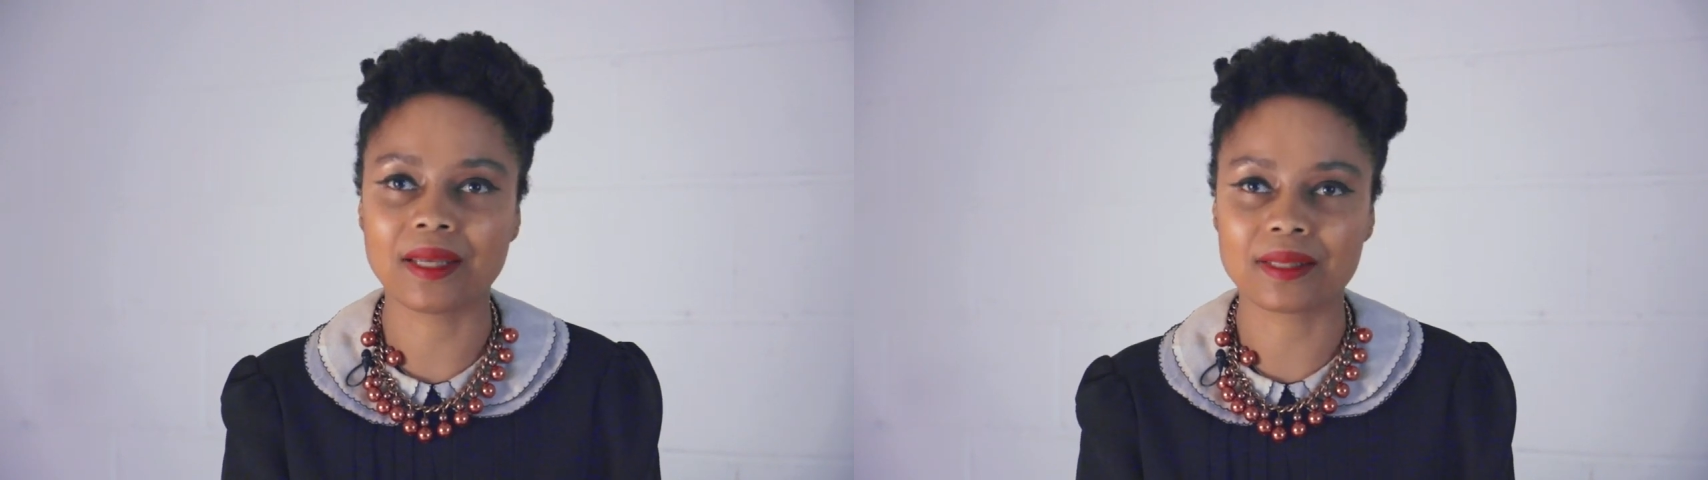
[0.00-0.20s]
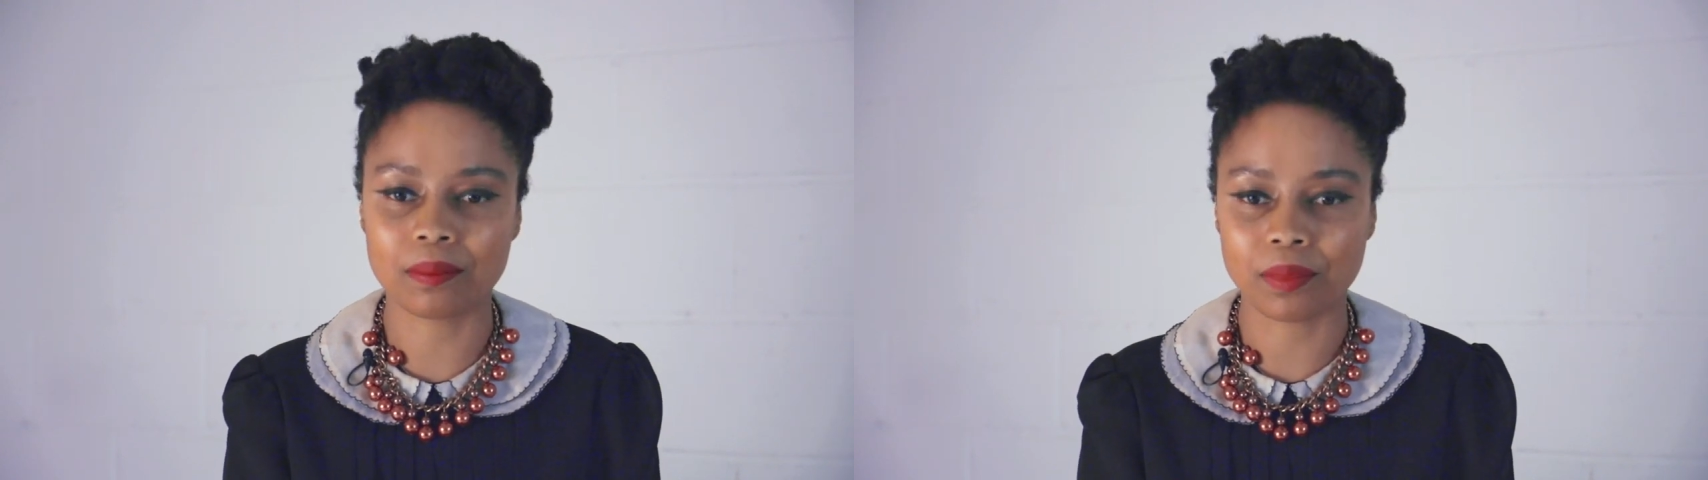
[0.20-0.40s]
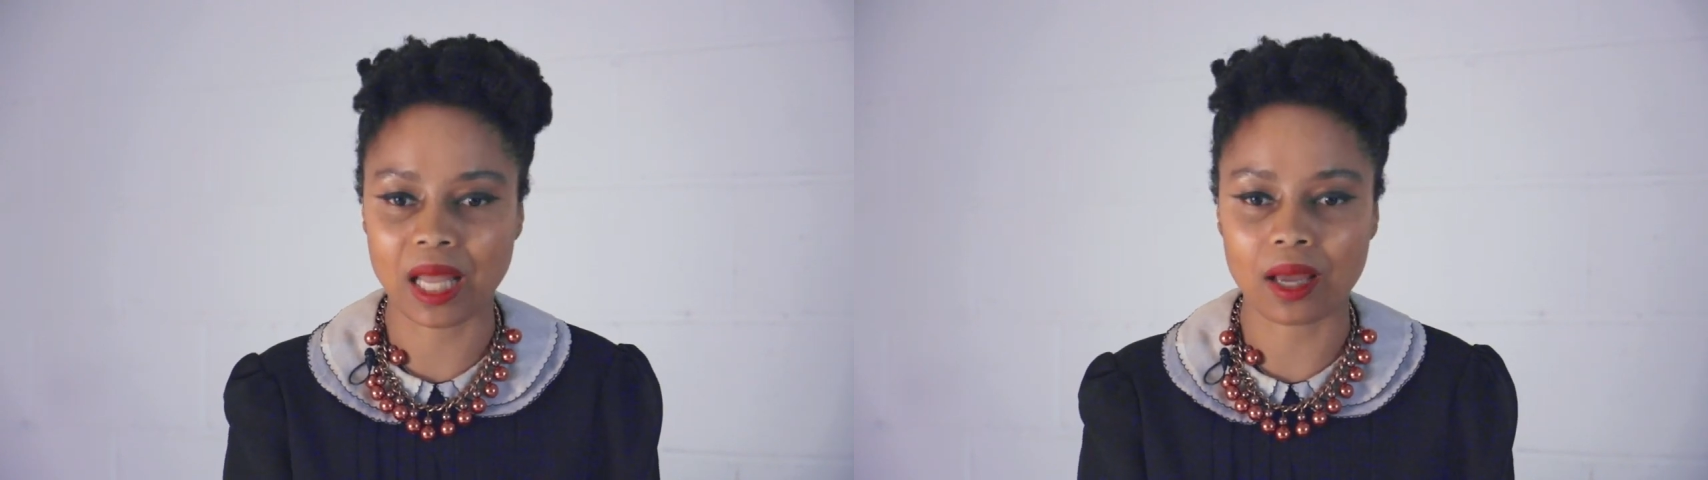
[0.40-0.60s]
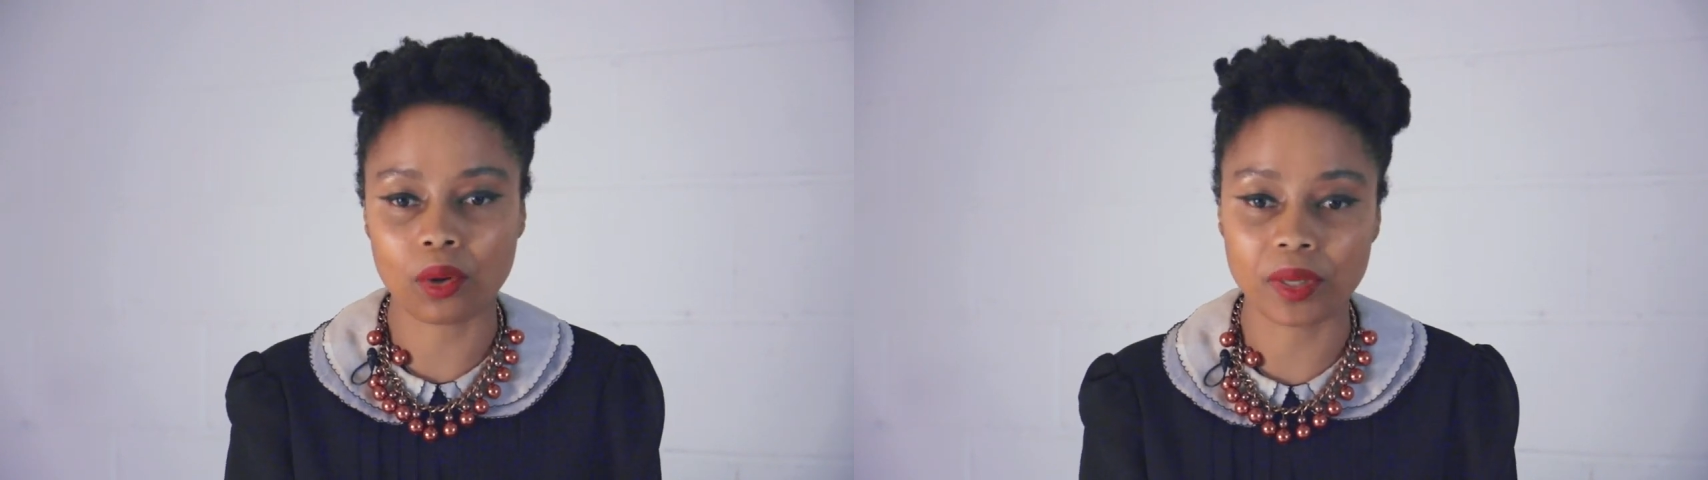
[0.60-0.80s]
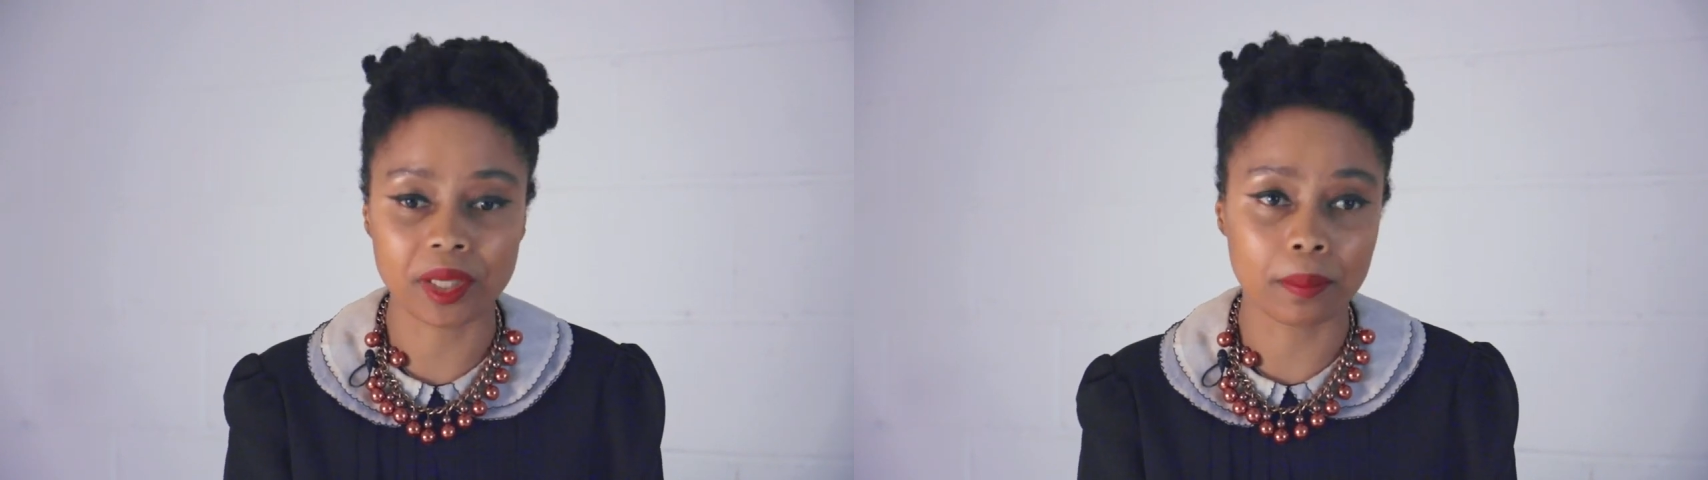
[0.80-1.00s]
as a black,
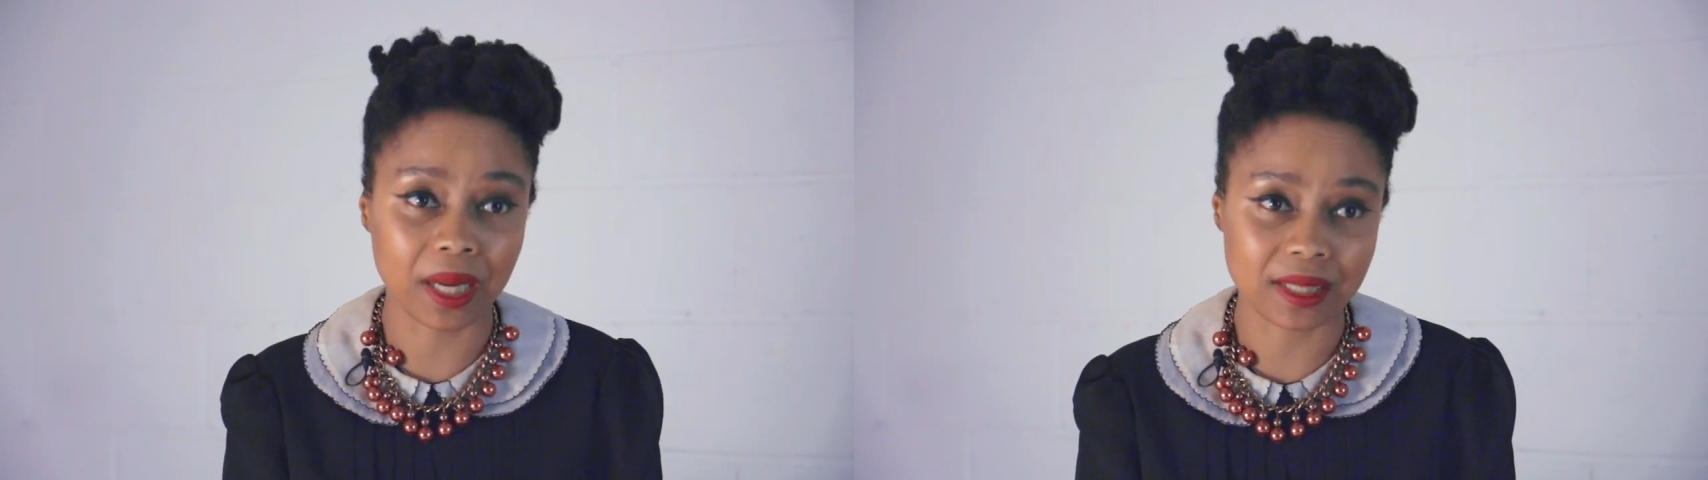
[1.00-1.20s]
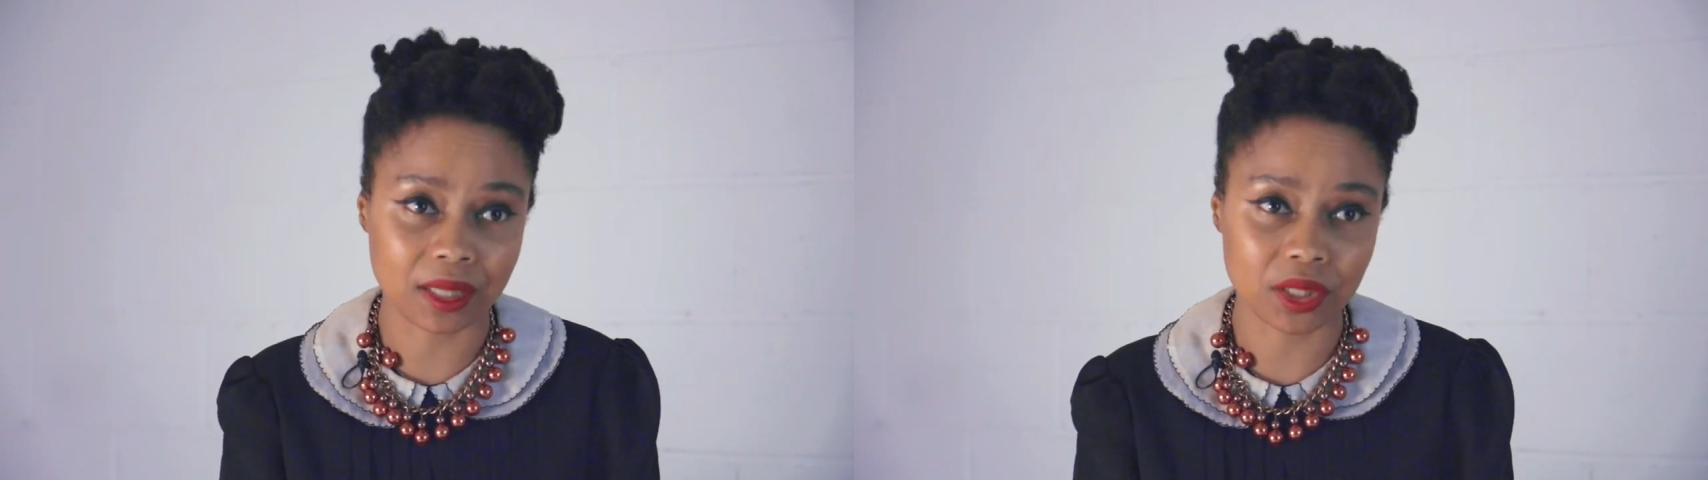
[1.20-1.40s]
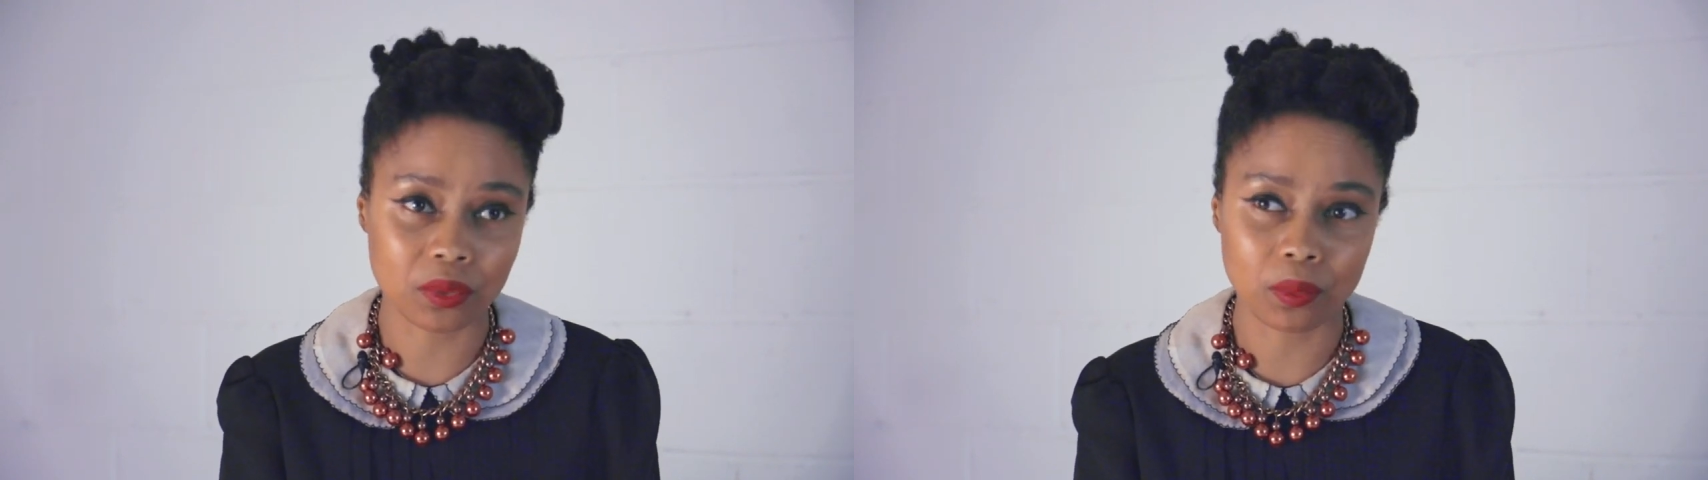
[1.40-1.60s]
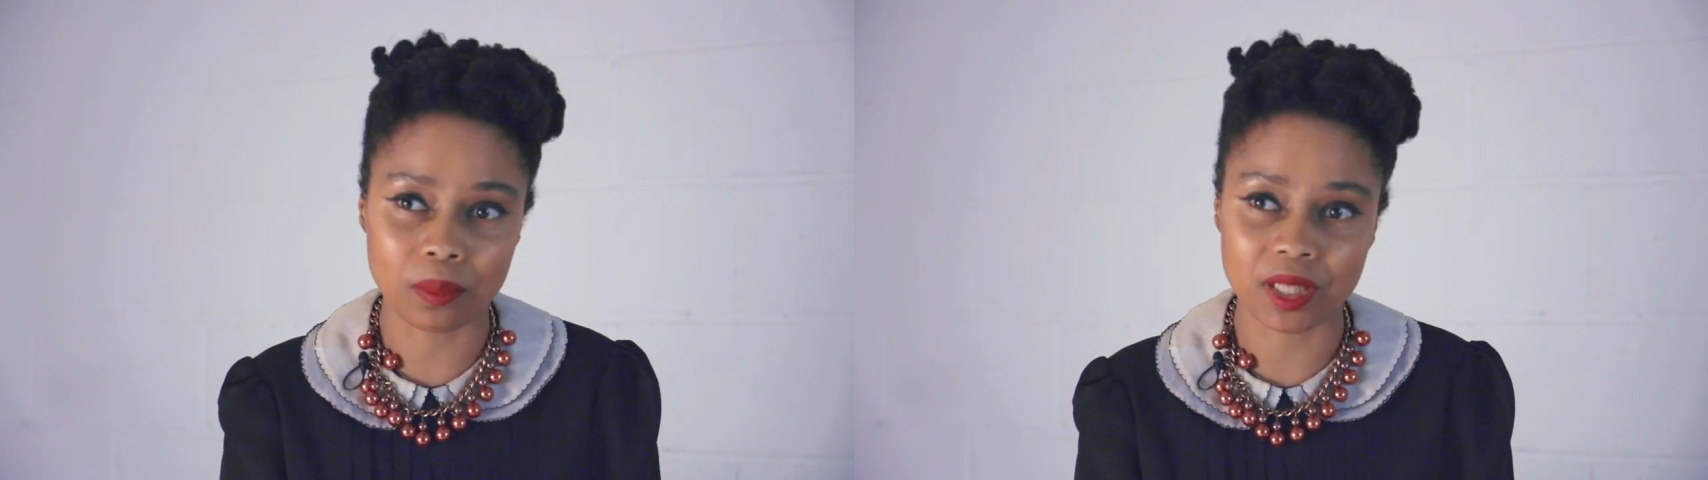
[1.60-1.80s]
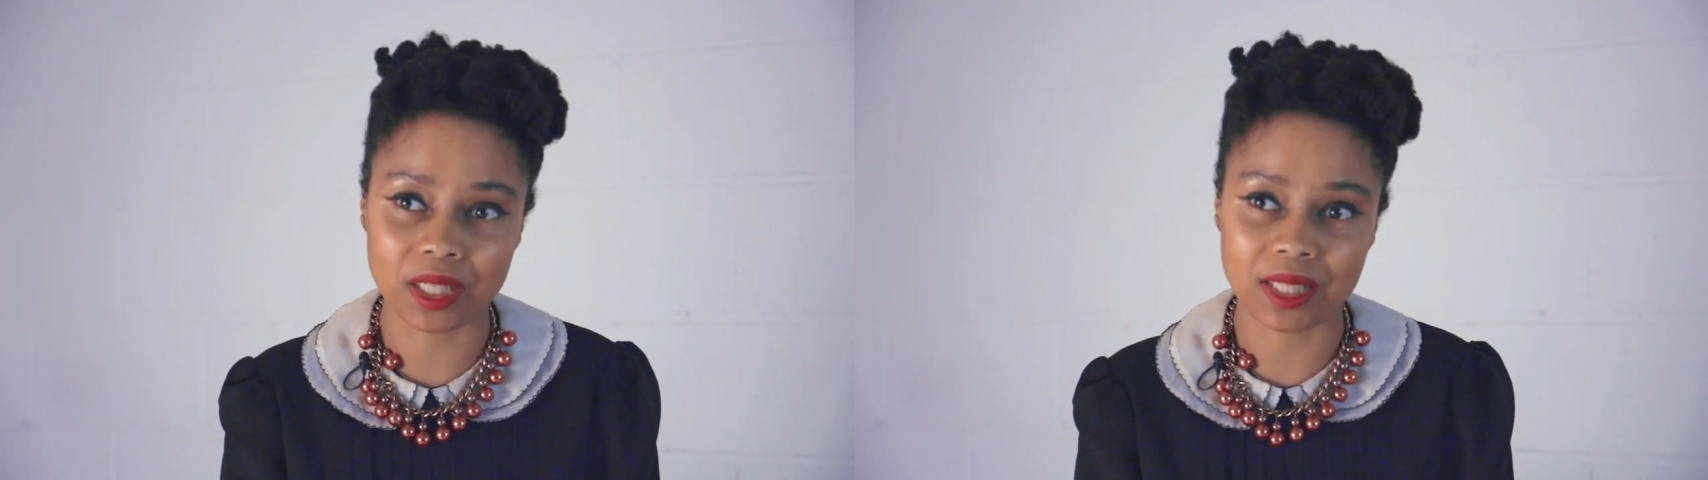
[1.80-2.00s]
queer, bisexual woman,